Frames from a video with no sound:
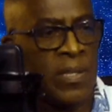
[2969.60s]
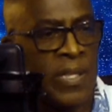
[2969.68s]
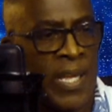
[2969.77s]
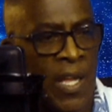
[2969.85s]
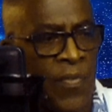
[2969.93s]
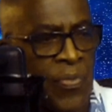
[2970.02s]
and
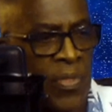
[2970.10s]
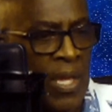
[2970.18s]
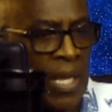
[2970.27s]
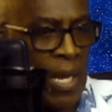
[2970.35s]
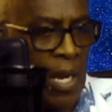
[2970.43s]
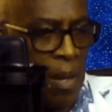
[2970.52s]
death
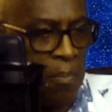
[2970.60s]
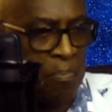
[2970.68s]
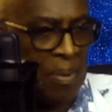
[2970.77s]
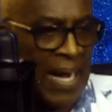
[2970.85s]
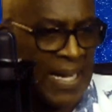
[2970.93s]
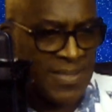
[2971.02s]

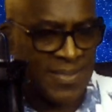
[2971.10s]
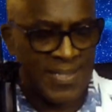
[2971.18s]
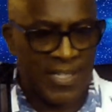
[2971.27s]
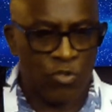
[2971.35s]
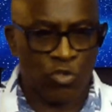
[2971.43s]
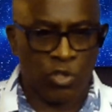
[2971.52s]
by sin.